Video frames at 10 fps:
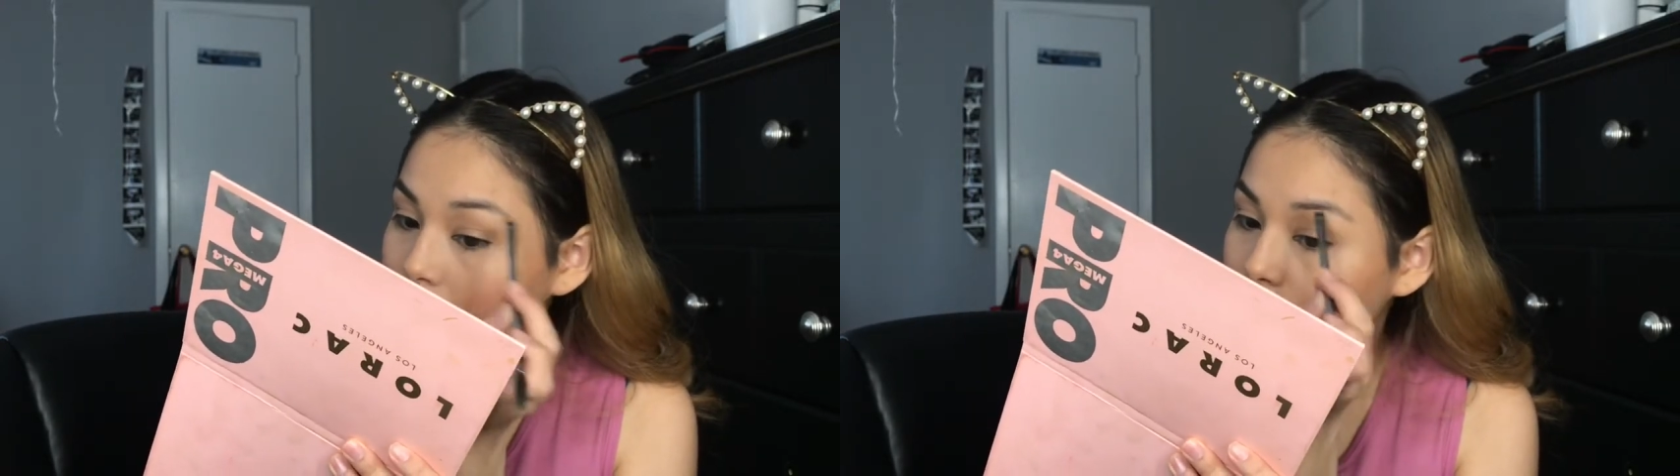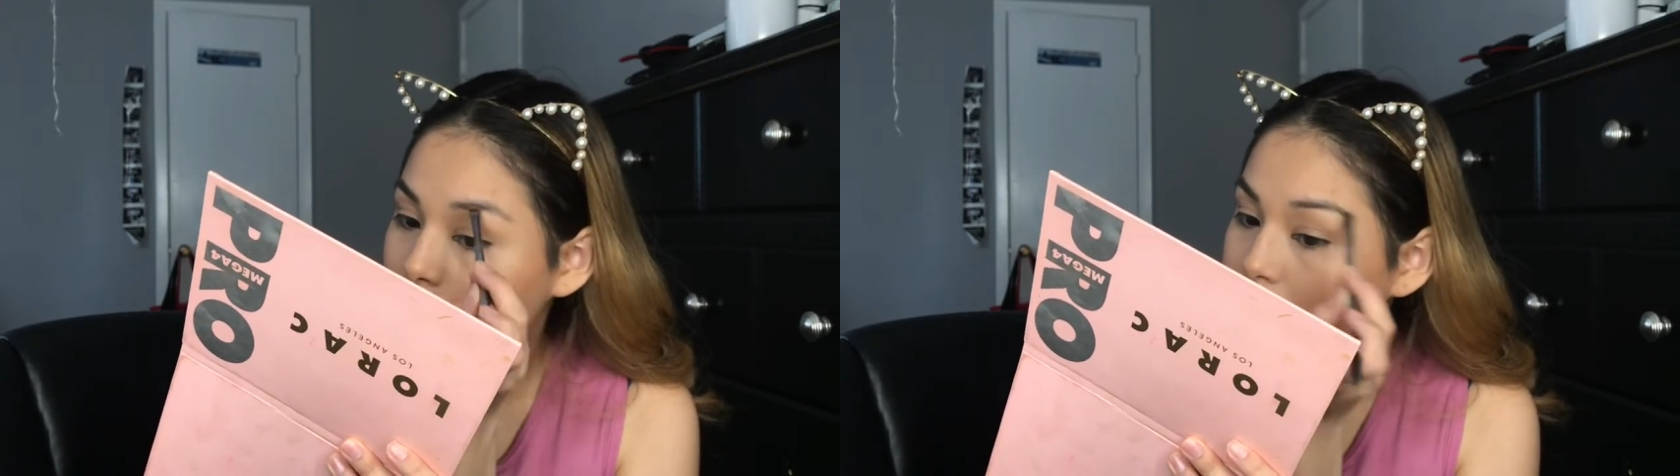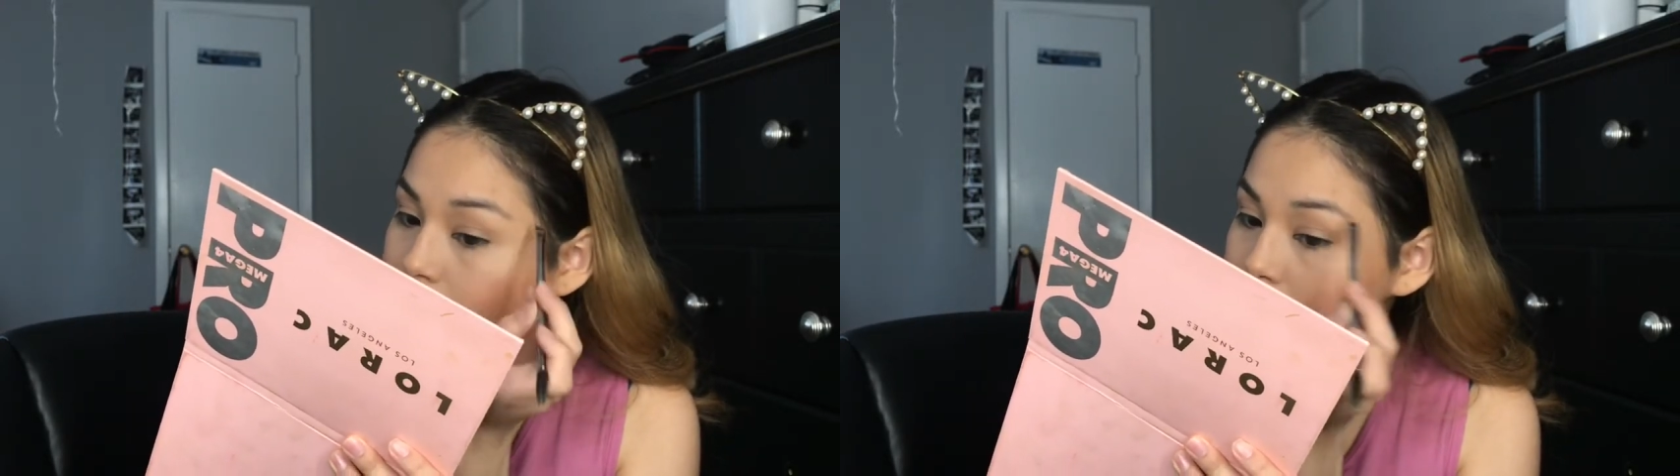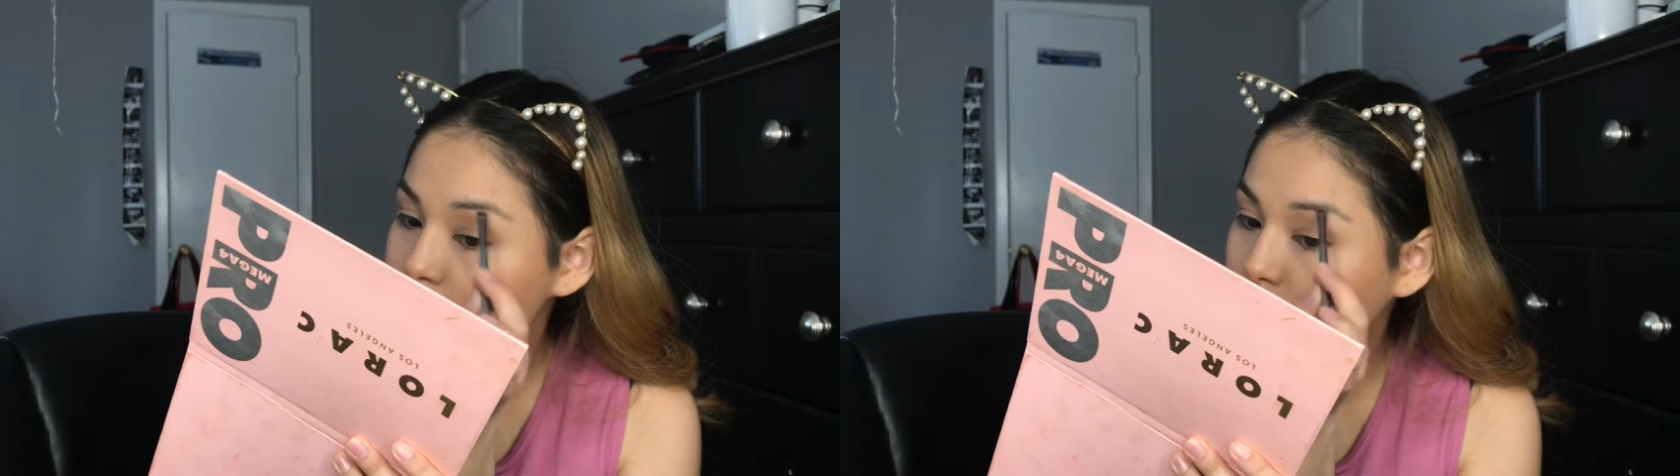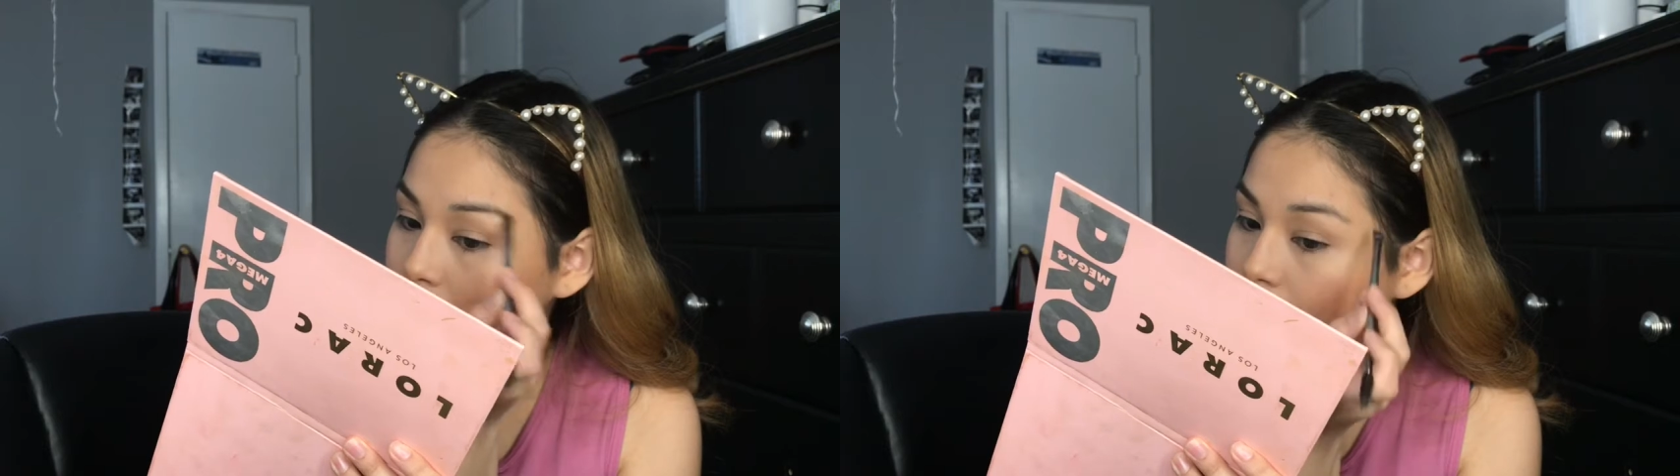I was
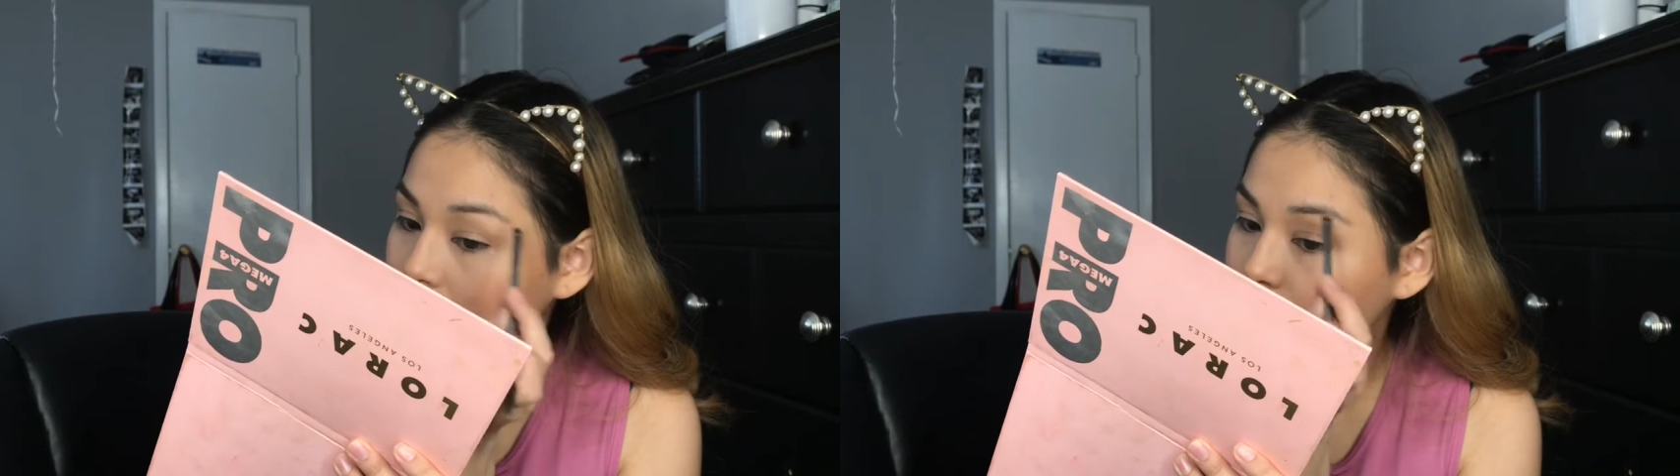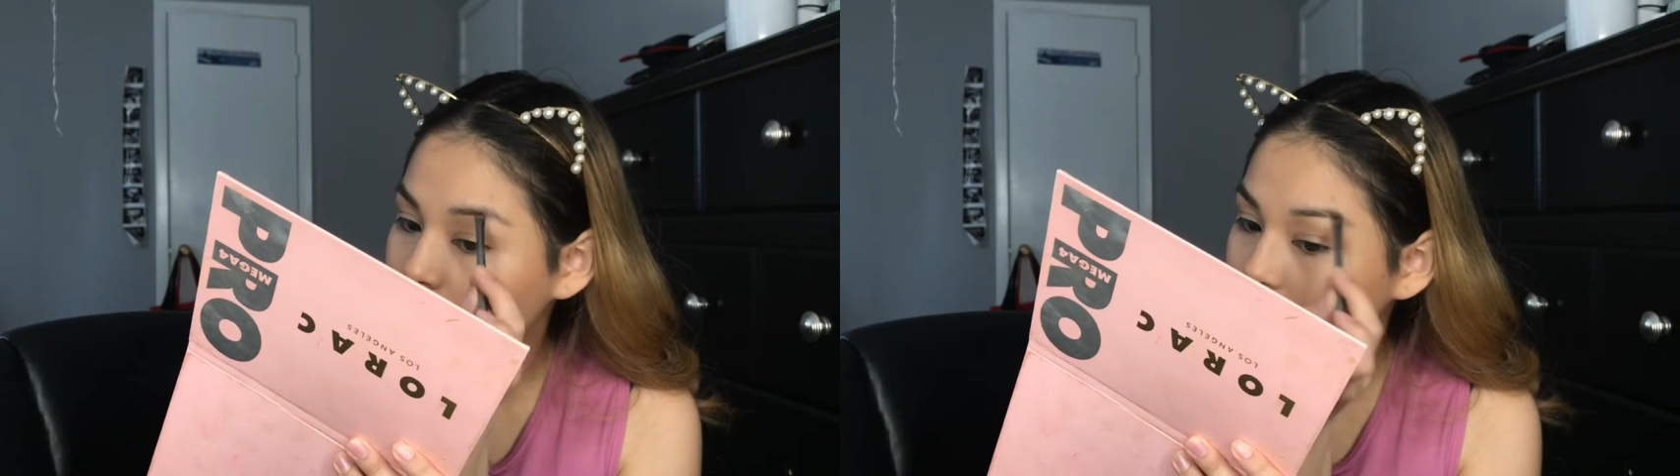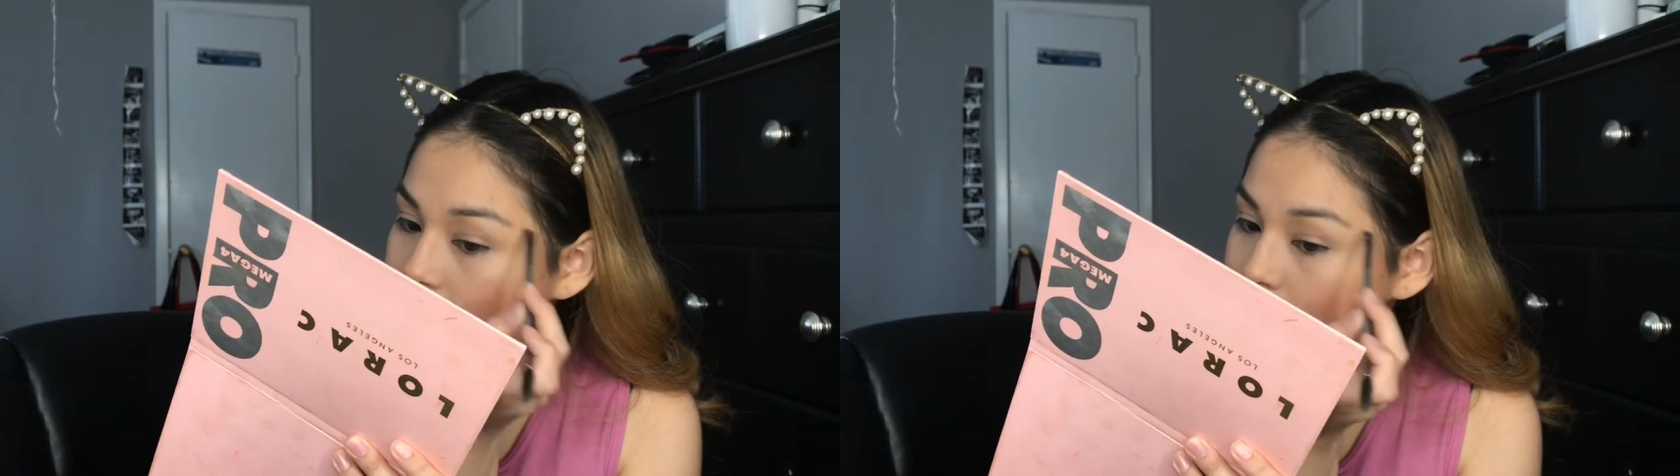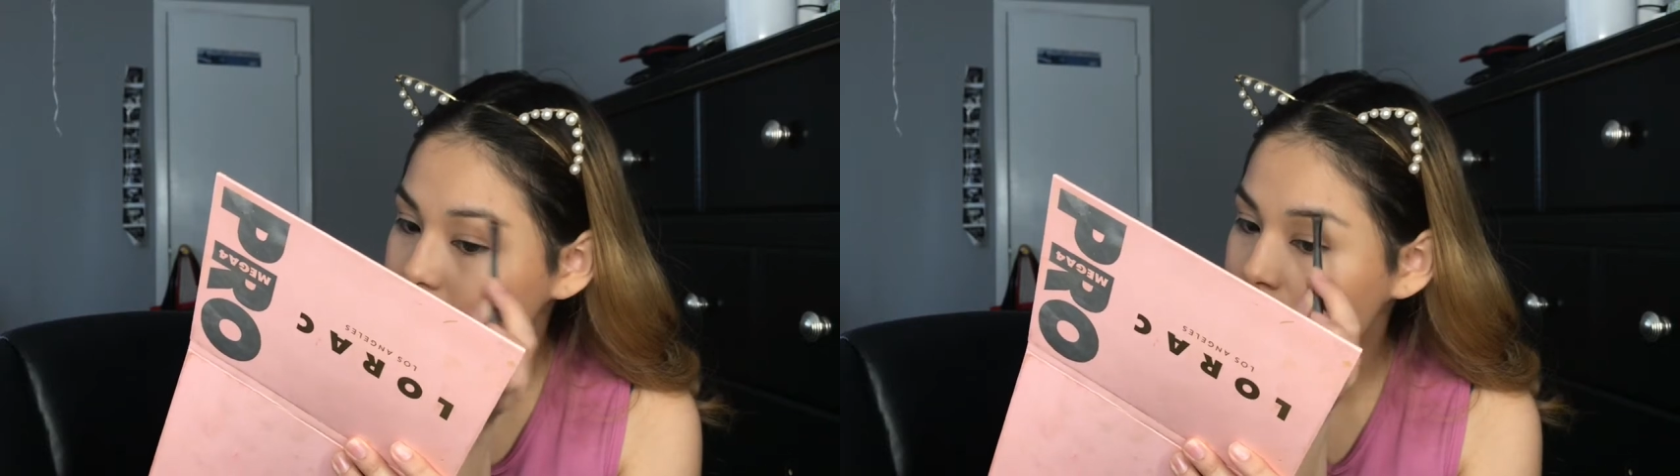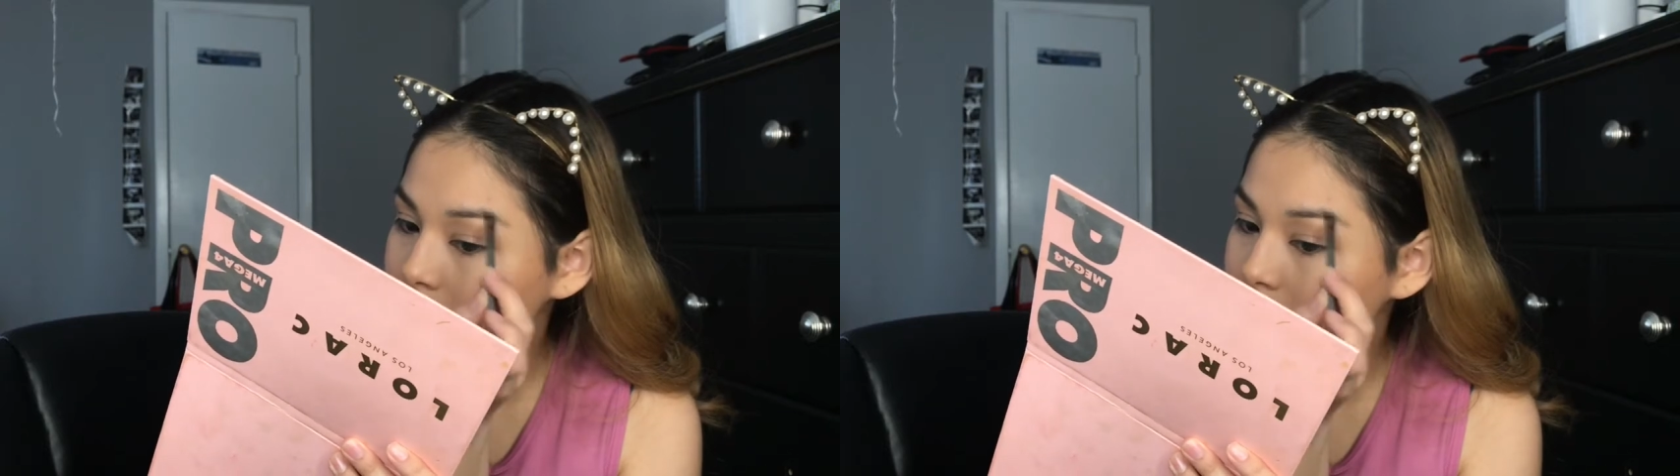born here in Houston,